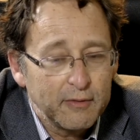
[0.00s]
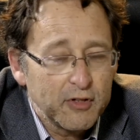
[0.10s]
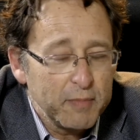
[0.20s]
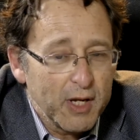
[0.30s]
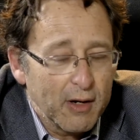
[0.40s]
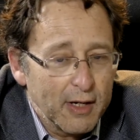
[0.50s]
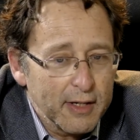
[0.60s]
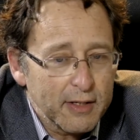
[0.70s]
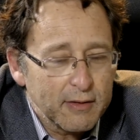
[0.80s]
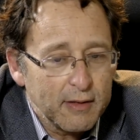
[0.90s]
to be
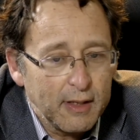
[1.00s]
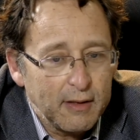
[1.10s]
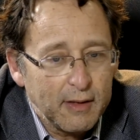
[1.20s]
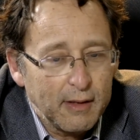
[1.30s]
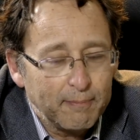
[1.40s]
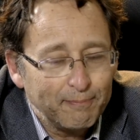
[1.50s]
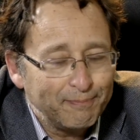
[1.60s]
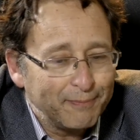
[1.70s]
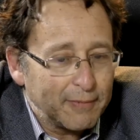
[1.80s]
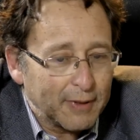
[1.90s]
honest, the, the
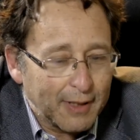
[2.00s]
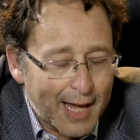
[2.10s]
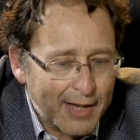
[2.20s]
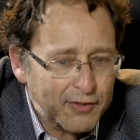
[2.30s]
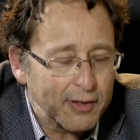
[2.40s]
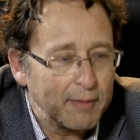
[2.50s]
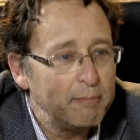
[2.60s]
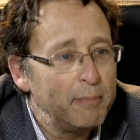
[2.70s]
classic